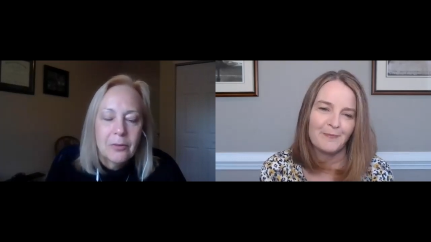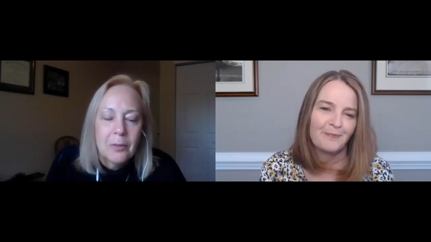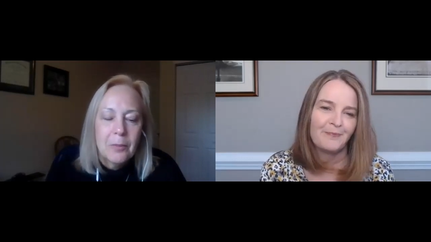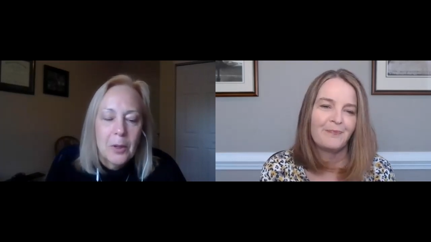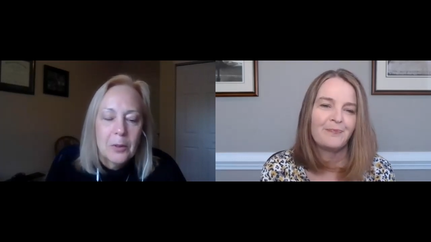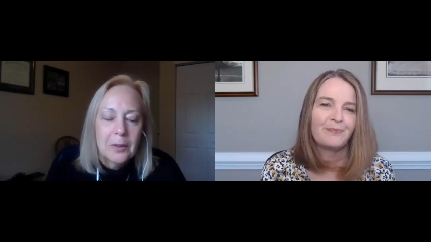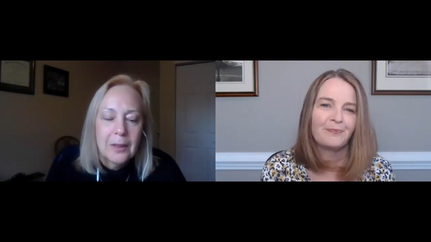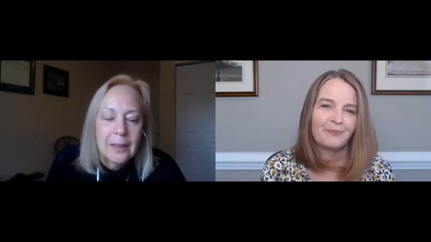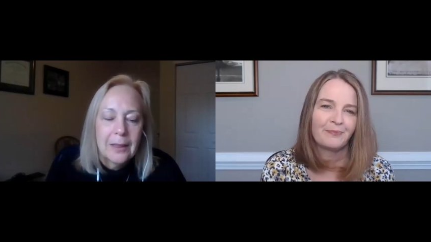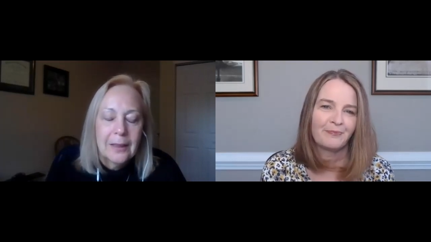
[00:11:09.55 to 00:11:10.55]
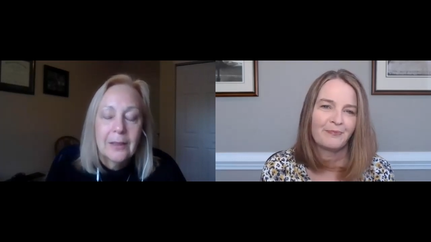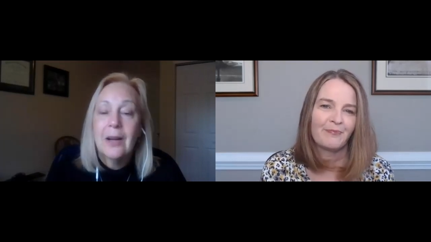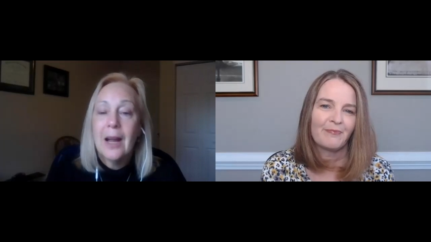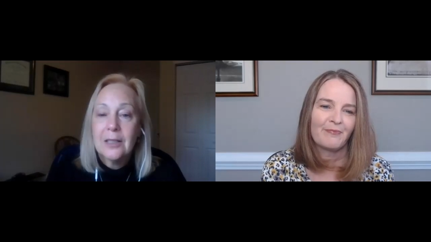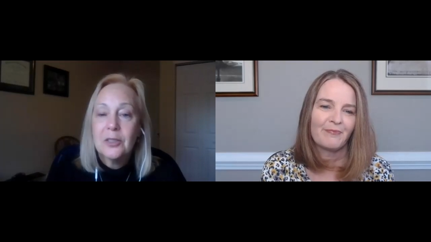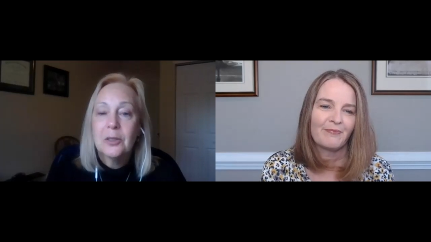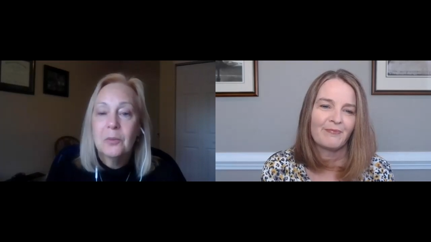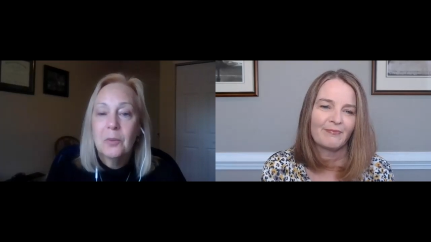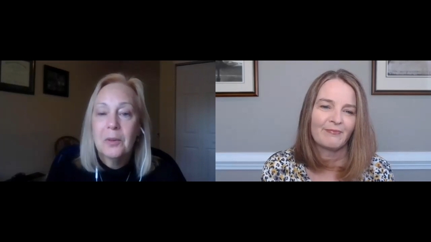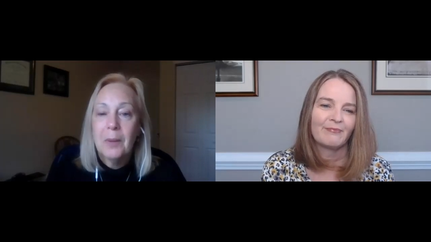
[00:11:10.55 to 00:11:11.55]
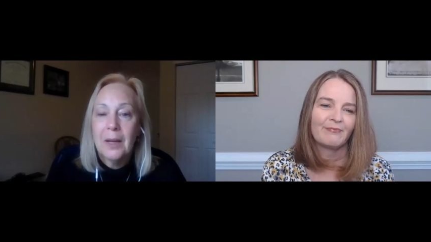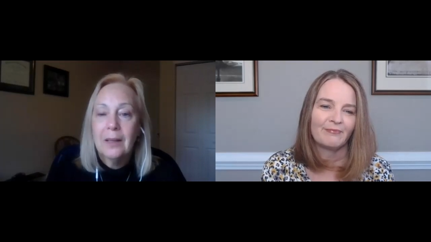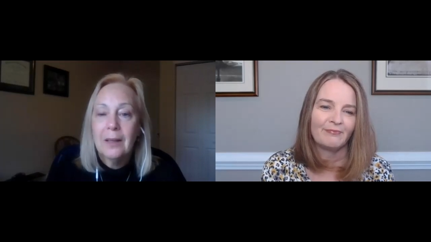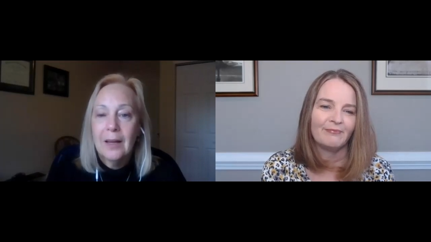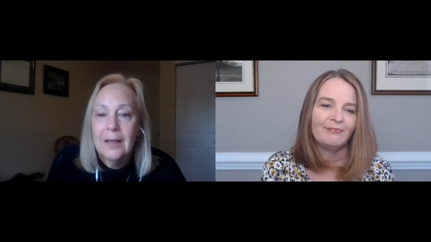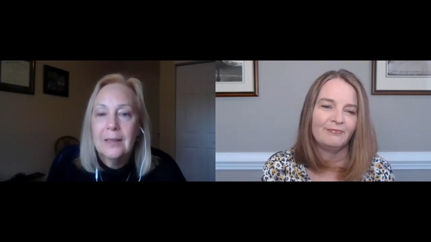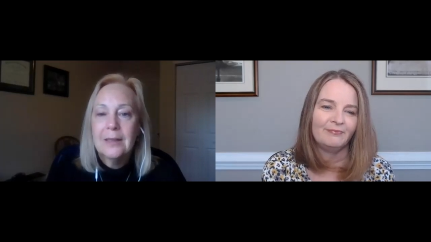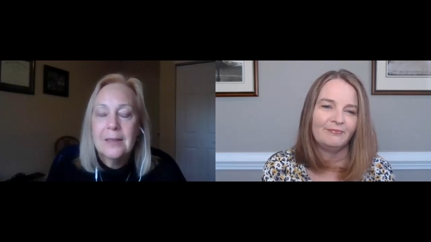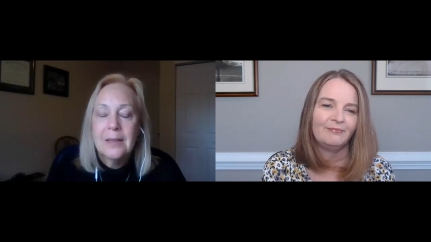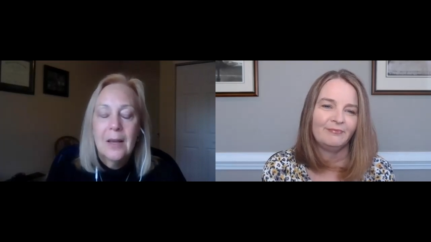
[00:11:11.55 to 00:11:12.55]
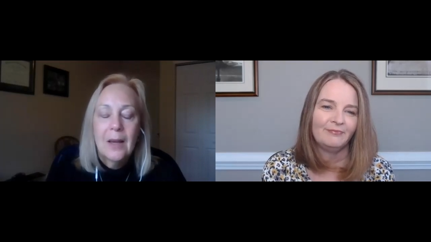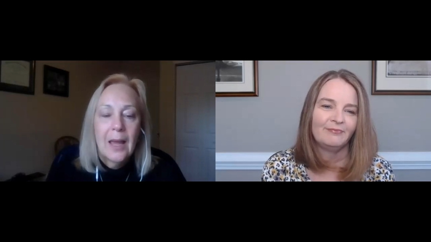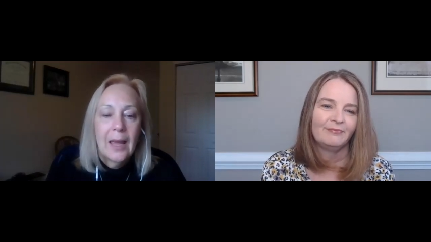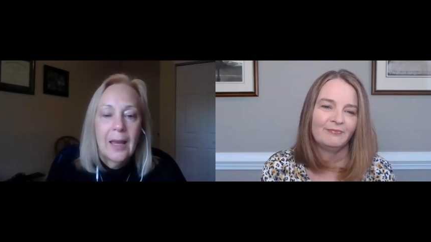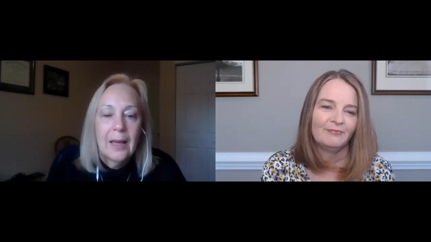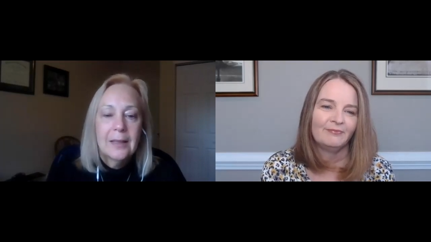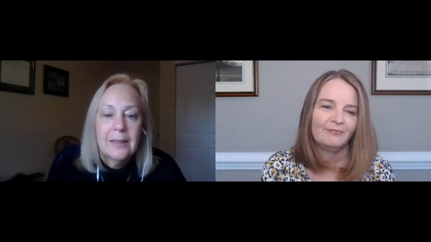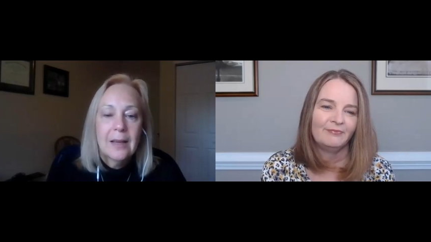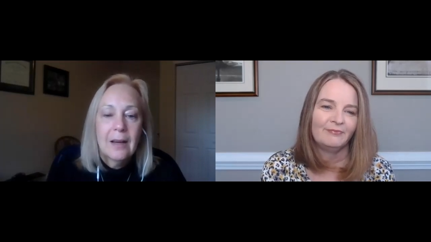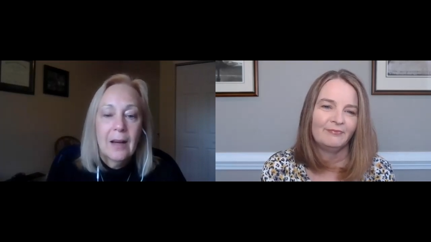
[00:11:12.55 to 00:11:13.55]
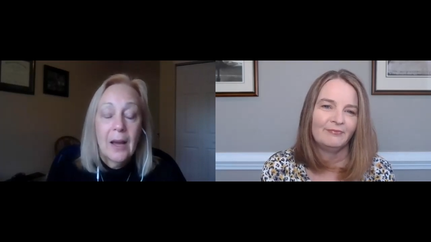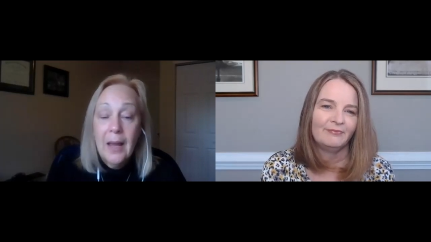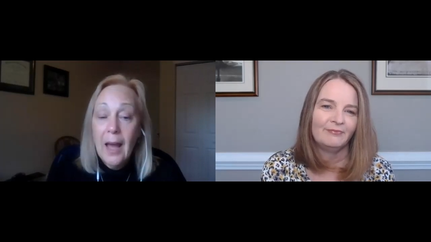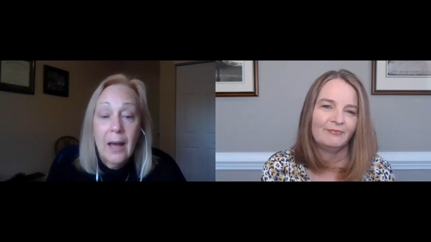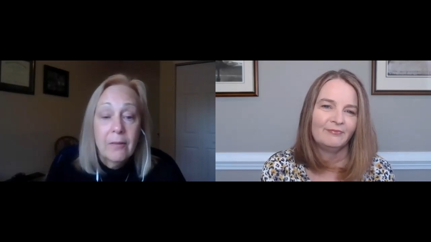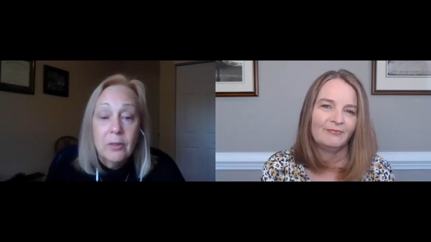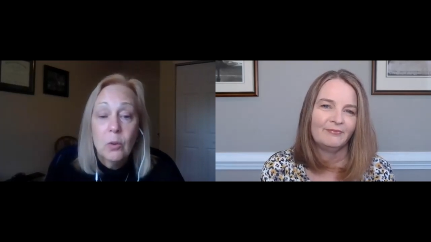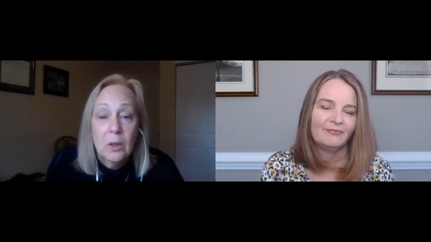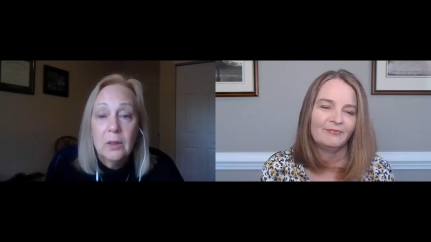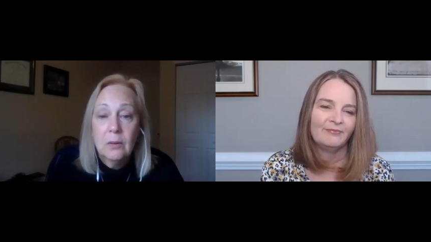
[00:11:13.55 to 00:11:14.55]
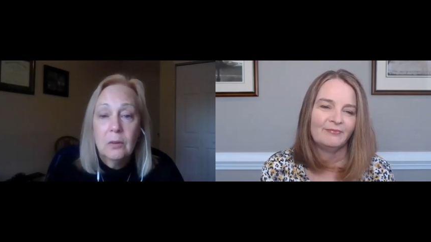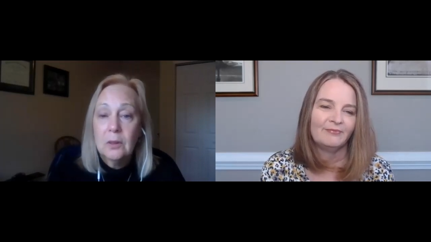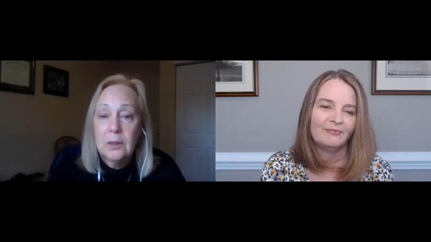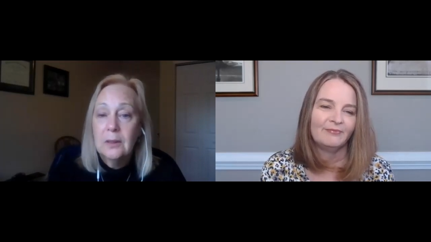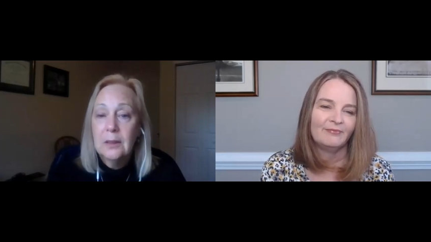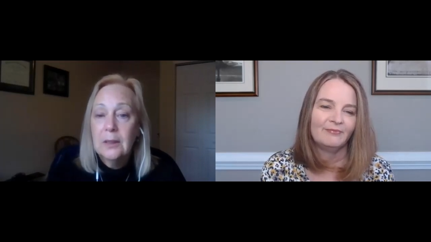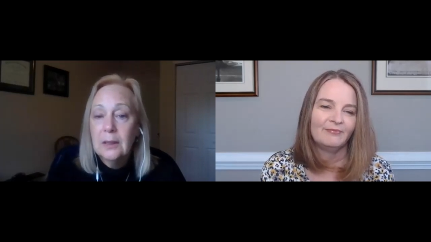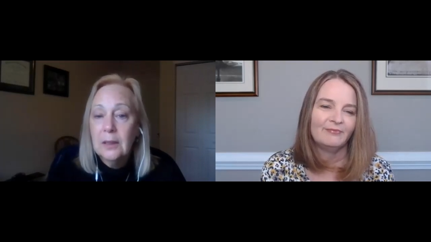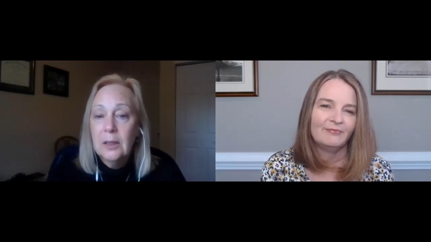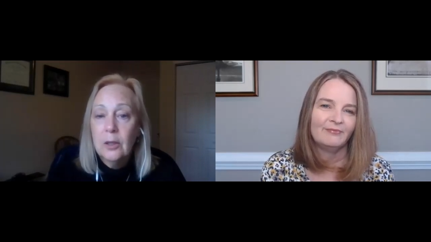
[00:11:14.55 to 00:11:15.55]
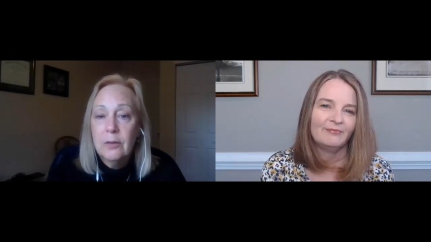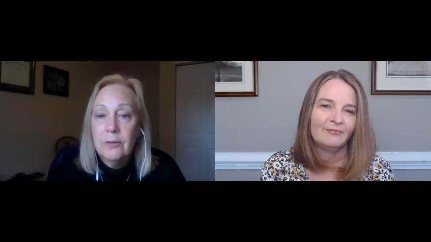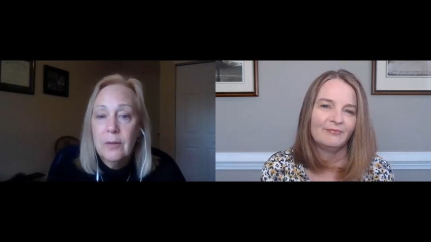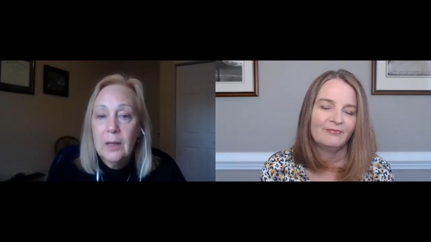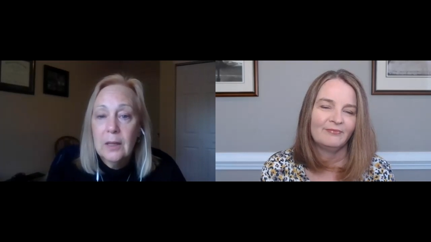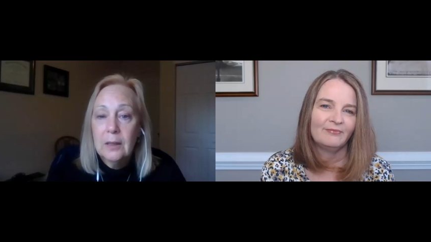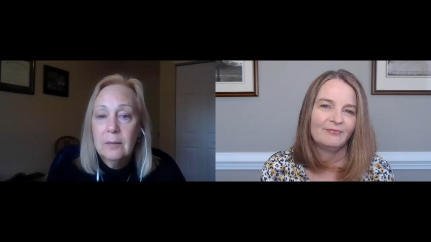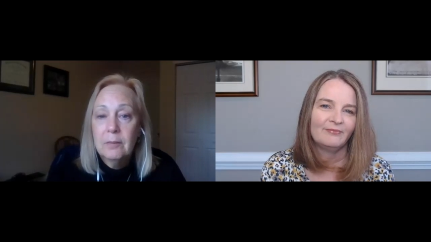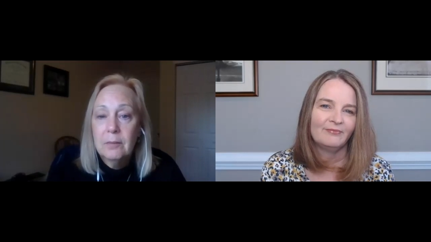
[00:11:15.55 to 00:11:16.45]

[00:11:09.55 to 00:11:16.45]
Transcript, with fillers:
Speaker 1: remote uh, interaction with my clients, and uh, I have gone on, you know, uh,